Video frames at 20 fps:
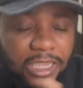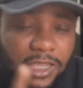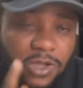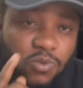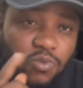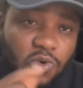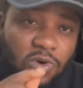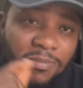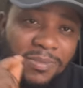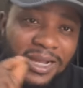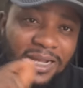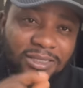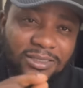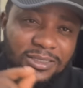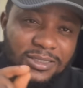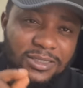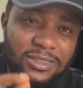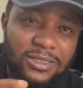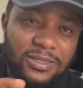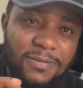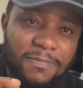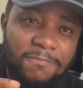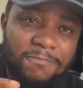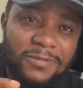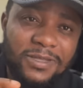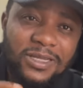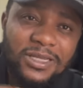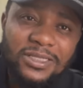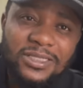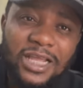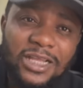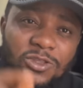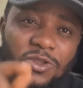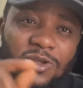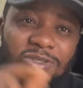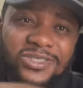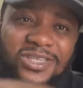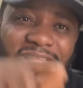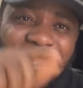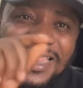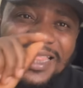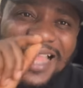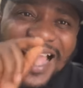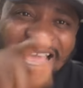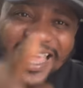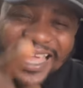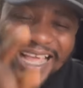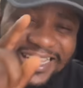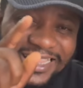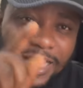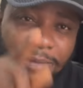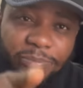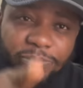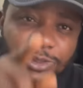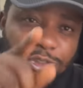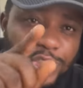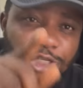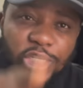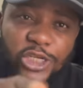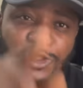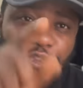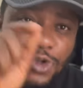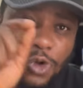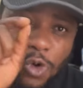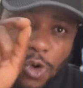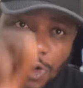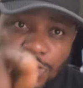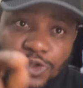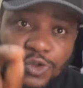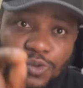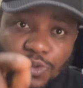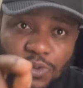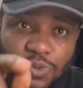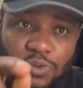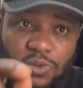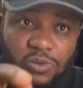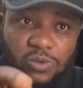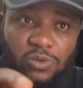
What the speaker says: A woman that doesn't like and appreciate your hustle,